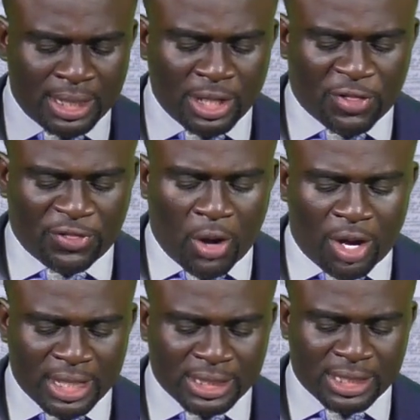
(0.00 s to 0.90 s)
the
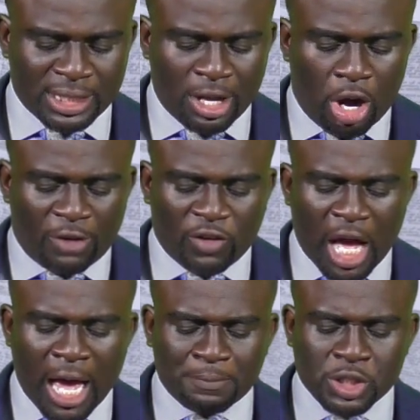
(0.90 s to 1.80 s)
thought of
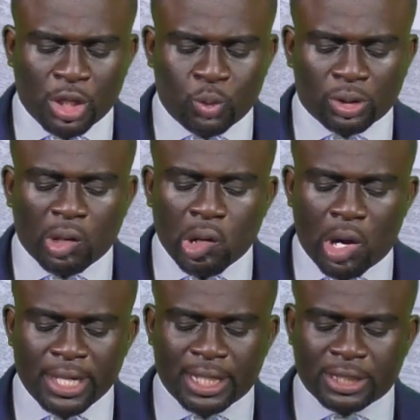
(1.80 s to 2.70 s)
absolute
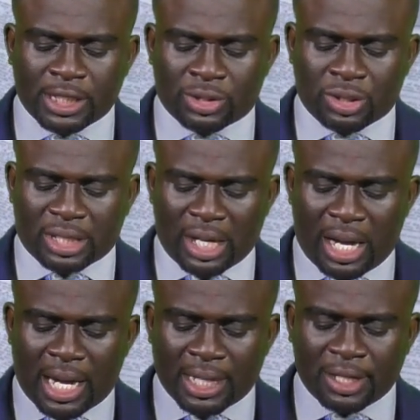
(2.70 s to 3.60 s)
loyalty to
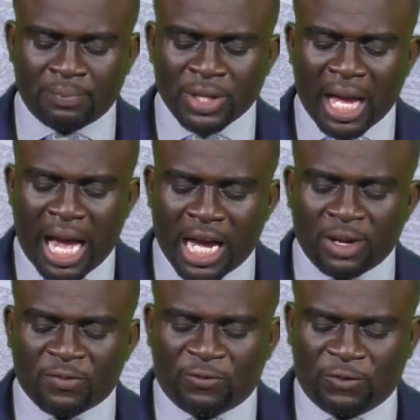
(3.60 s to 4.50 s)
God
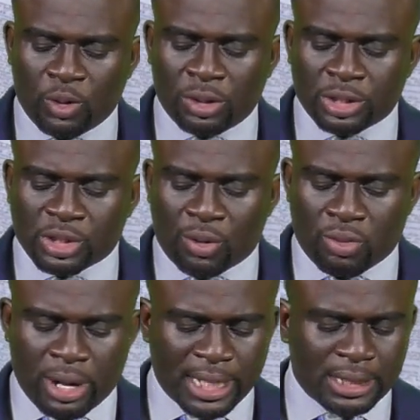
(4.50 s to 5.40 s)
and full
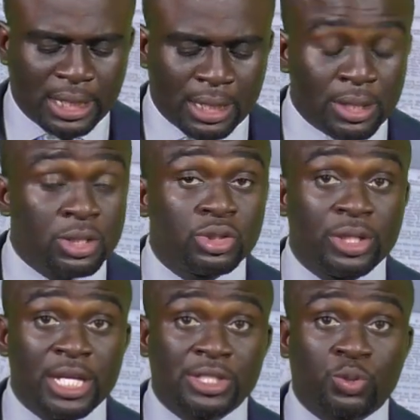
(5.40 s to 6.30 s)
surrender
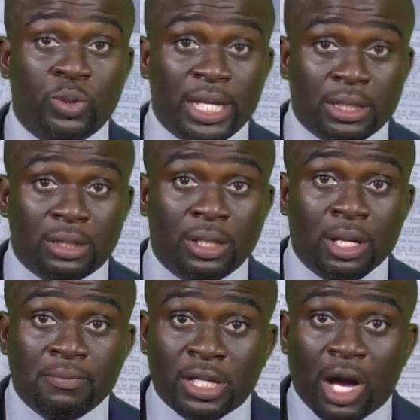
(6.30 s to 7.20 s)
to His will.
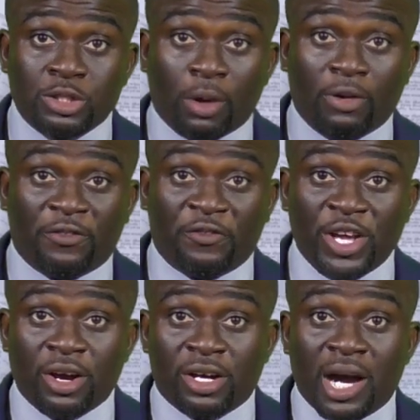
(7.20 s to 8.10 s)
Because when we
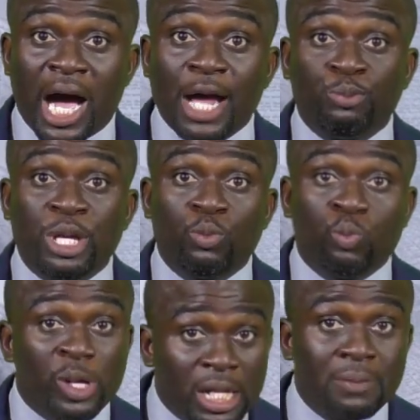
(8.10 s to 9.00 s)
fear God, we
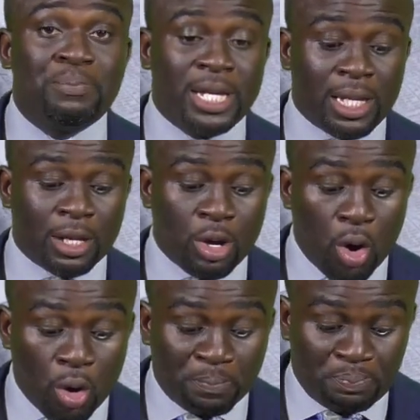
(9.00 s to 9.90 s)
will be
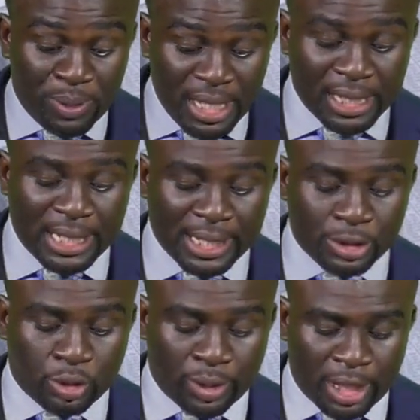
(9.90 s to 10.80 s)

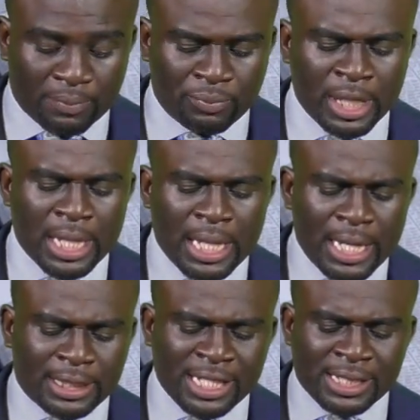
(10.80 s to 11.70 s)
obedient to Him.
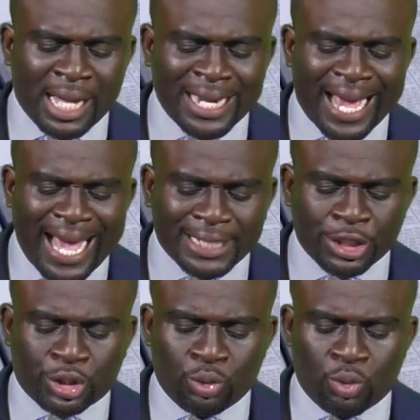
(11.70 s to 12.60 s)
It is an
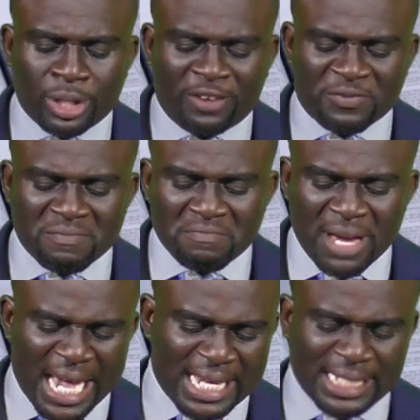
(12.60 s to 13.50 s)
attitude of
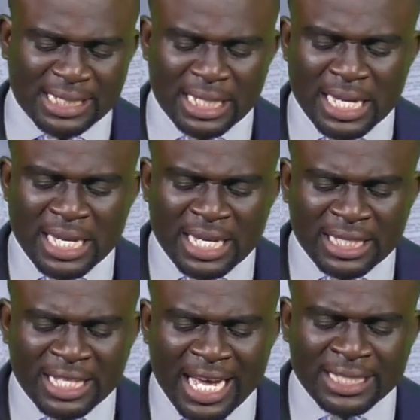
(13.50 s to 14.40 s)
mind
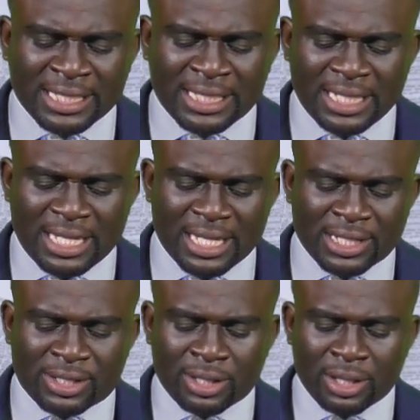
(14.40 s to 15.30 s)
that
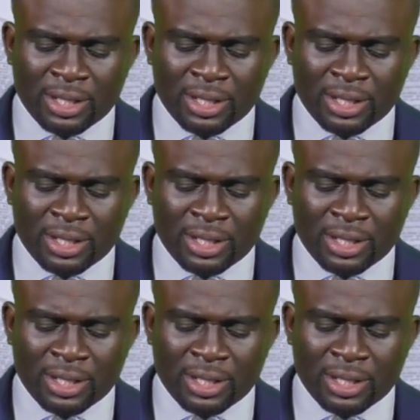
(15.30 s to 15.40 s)
is